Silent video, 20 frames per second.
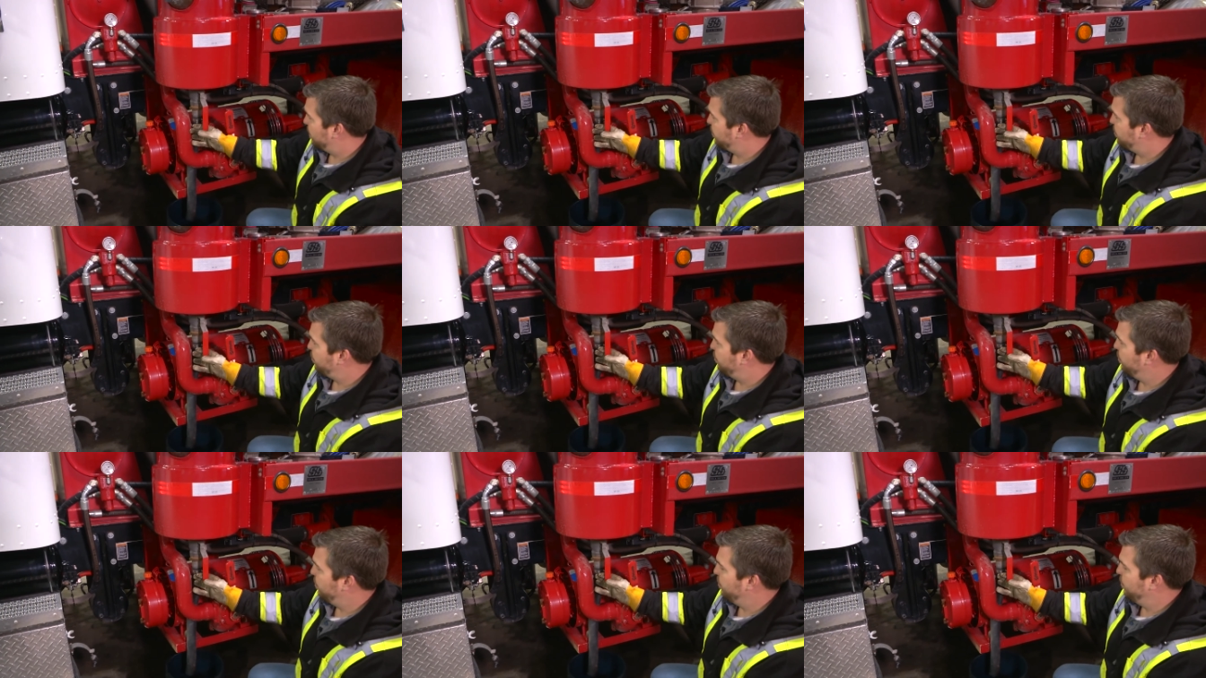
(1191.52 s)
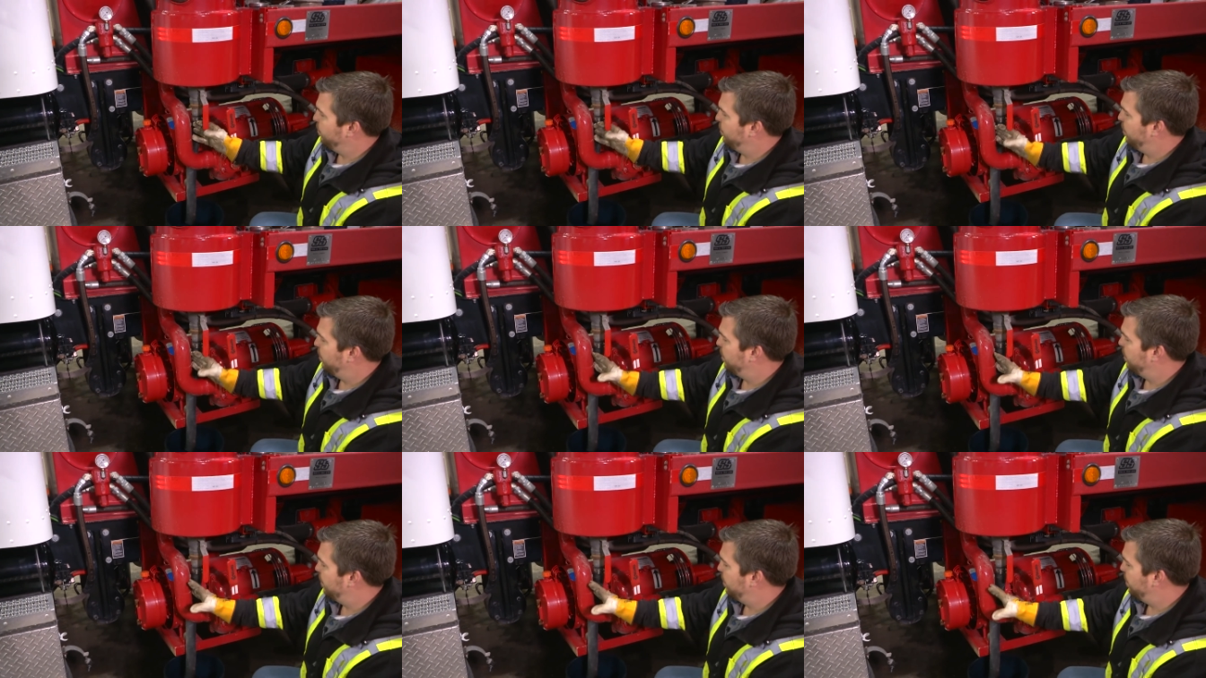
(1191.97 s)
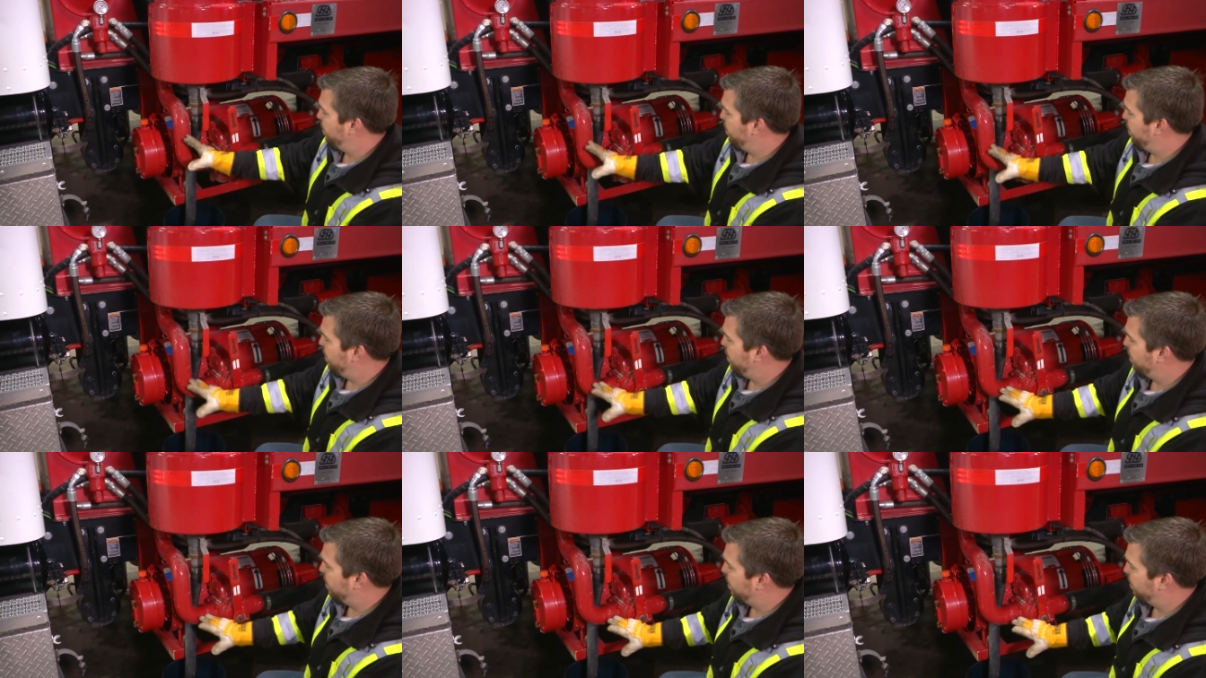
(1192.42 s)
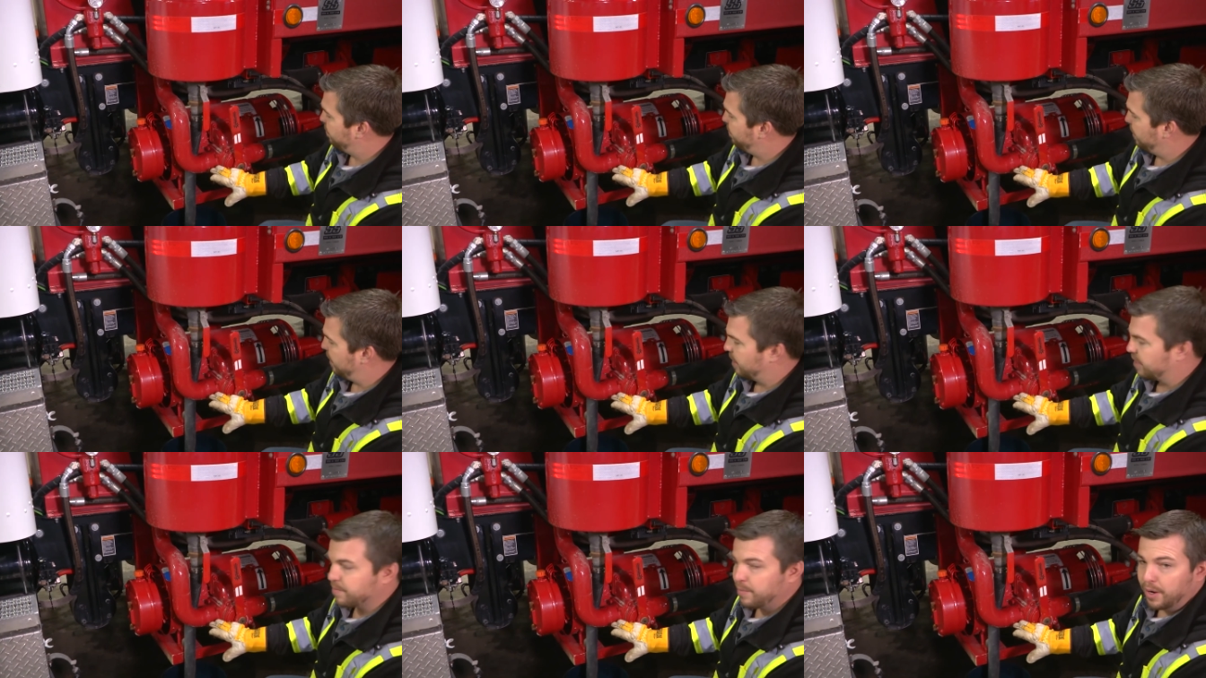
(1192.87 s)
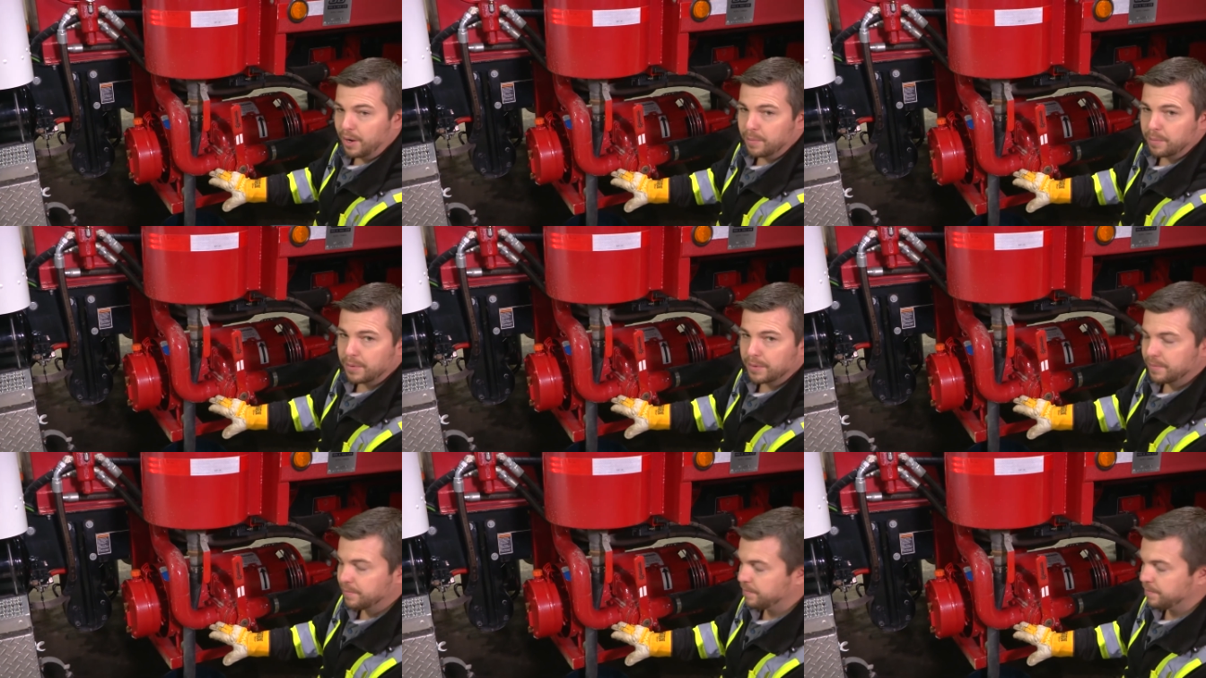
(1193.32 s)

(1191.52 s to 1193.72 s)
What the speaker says: to our vac pump.